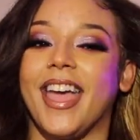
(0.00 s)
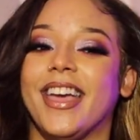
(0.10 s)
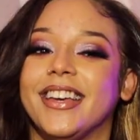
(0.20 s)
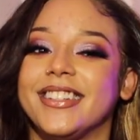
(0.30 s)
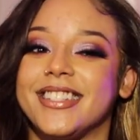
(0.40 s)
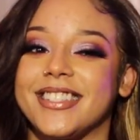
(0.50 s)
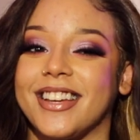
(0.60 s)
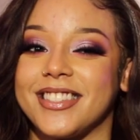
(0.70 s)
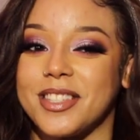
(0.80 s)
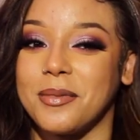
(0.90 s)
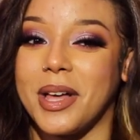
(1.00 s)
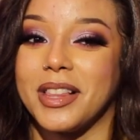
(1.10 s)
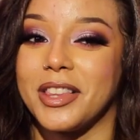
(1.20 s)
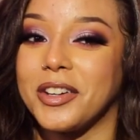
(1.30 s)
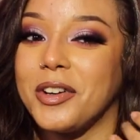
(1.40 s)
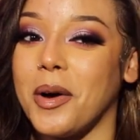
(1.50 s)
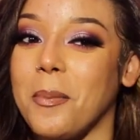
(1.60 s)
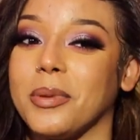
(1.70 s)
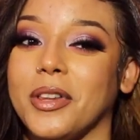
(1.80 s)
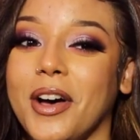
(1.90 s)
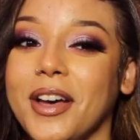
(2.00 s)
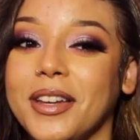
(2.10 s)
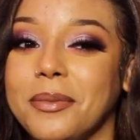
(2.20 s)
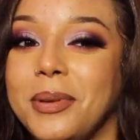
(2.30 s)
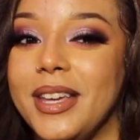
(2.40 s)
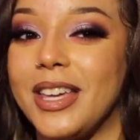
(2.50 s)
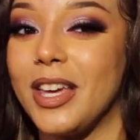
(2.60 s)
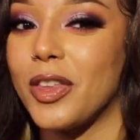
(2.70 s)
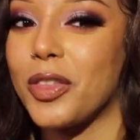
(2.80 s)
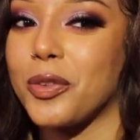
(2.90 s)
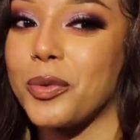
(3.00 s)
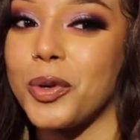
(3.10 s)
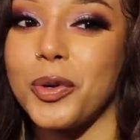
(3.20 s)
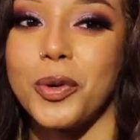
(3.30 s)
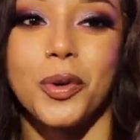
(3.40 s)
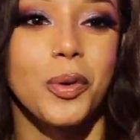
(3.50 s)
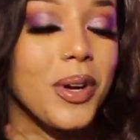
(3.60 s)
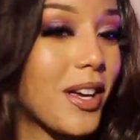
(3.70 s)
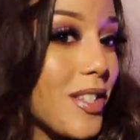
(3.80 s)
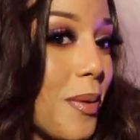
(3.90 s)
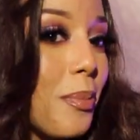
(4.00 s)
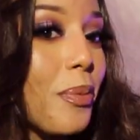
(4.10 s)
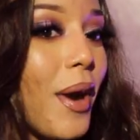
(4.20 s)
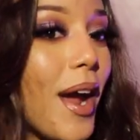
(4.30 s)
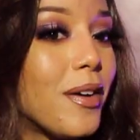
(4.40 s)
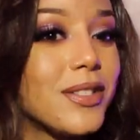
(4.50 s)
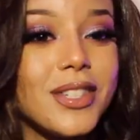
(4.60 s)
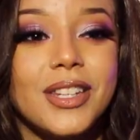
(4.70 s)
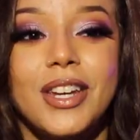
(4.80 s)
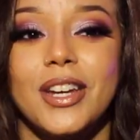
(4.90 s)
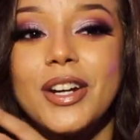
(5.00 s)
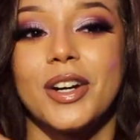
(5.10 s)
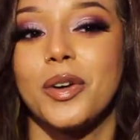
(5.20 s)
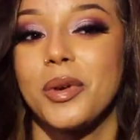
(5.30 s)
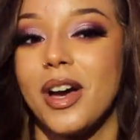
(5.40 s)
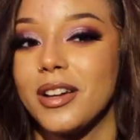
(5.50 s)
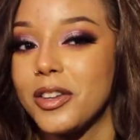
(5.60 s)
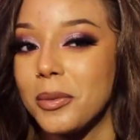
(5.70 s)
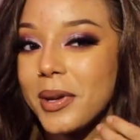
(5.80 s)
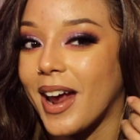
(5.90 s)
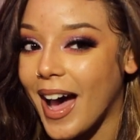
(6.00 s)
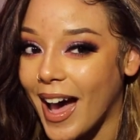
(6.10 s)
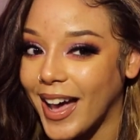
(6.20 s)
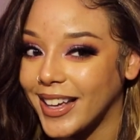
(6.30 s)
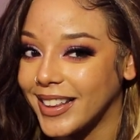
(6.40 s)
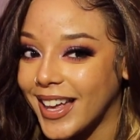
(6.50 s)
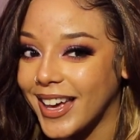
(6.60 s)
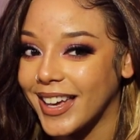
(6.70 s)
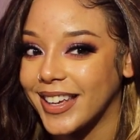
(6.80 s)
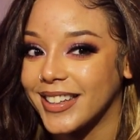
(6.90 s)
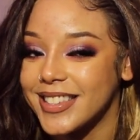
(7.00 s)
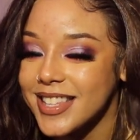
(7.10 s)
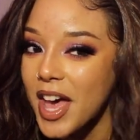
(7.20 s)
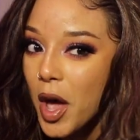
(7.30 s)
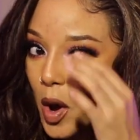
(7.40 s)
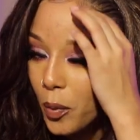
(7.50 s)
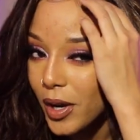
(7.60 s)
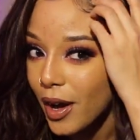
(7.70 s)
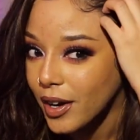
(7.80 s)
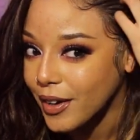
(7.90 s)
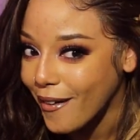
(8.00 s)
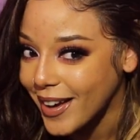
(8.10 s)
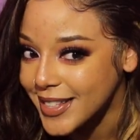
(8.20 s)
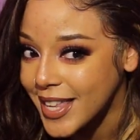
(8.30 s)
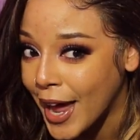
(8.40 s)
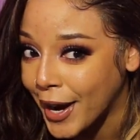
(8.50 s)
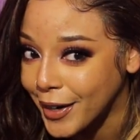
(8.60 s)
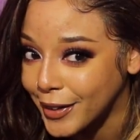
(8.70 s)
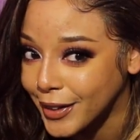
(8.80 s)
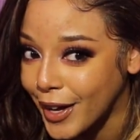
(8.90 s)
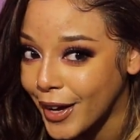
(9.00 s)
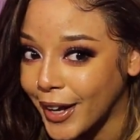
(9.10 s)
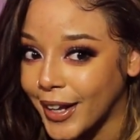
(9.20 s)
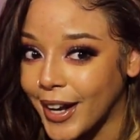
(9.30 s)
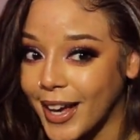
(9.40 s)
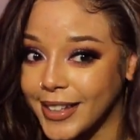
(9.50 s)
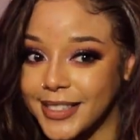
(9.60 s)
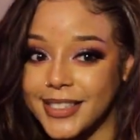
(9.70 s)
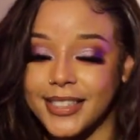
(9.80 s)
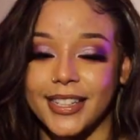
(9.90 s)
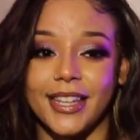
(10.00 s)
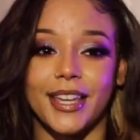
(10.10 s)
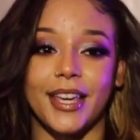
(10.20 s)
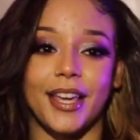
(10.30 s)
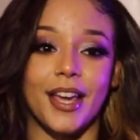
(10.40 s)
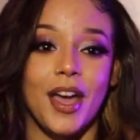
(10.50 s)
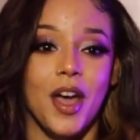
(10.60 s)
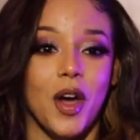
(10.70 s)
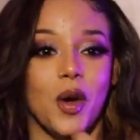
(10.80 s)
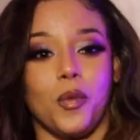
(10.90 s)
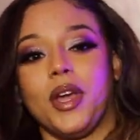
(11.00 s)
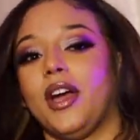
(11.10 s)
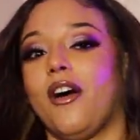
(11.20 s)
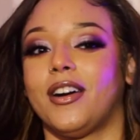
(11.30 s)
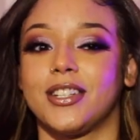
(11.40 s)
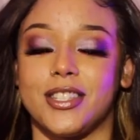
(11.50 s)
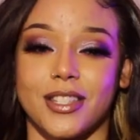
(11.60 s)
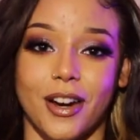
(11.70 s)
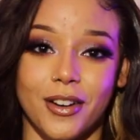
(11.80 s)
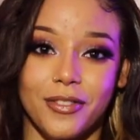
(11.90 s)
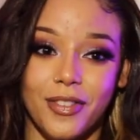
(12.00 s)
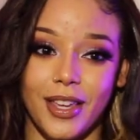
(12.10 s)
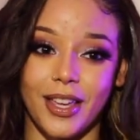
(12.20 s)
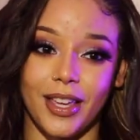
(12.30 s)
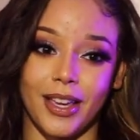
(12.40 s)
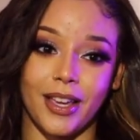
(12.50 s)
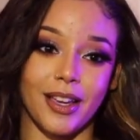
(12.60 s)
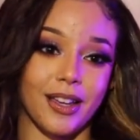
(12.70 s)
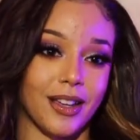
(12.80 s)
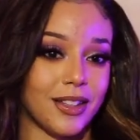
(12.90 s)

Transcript: and she's got some little blonde peeking through. We got some browns in here. We got a little bit of highlights. We got a nice hairline. Hunty. We are serving